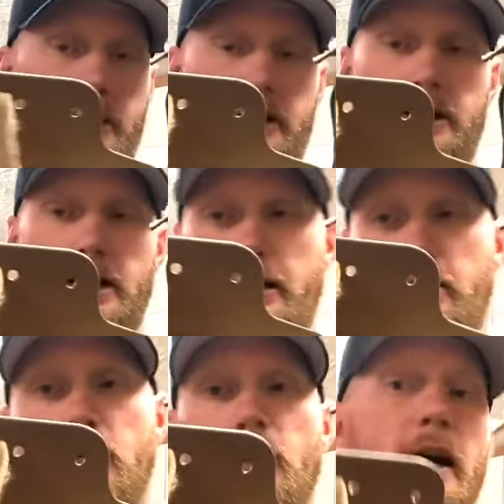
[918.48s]
and
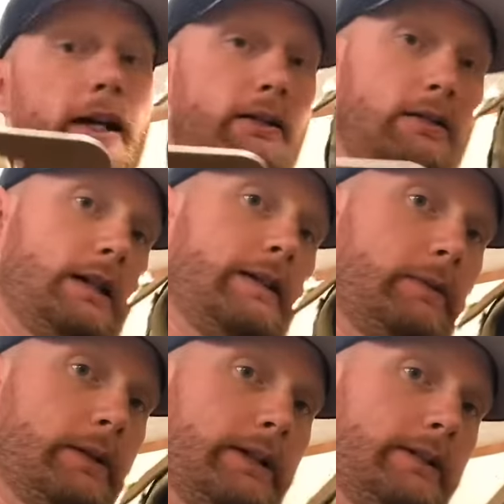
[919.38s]
go right or left
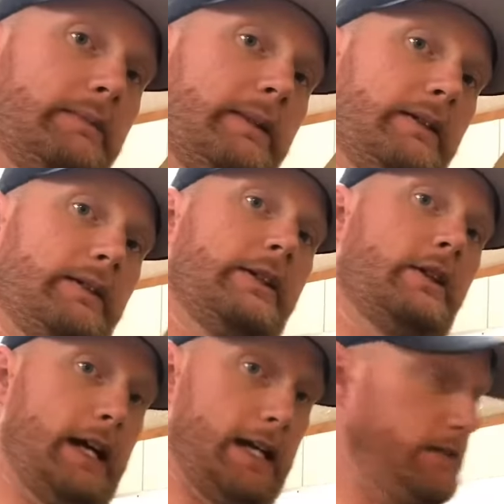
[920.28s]
with it, depending on your
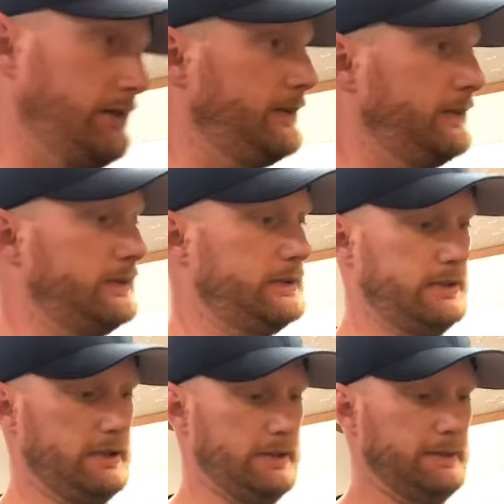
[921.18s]
hand.
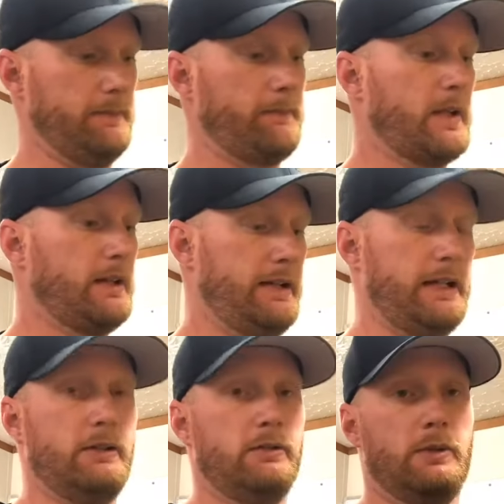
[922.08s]

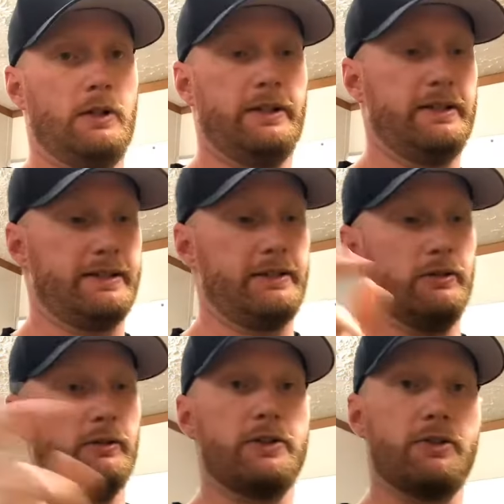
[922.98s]
Now, on this, I do
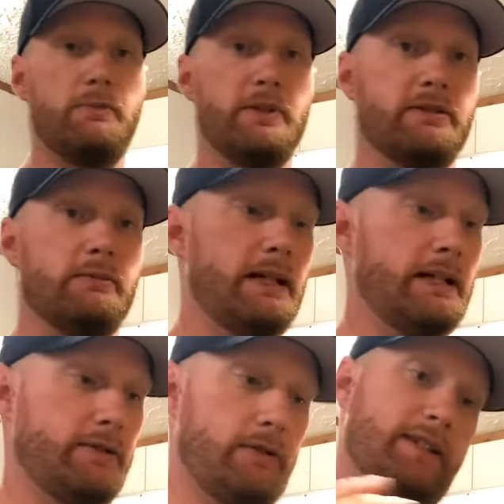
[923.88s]
run 2 pistol
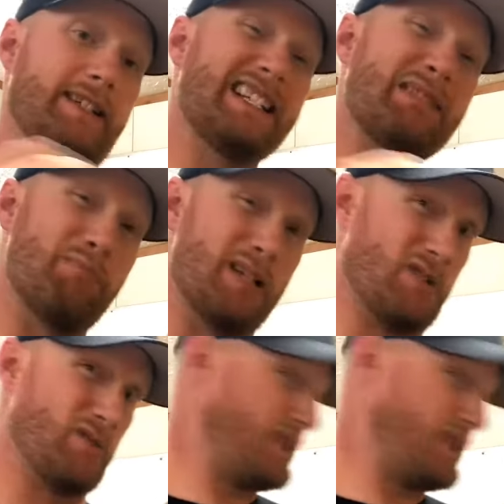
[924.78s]
mags on this belt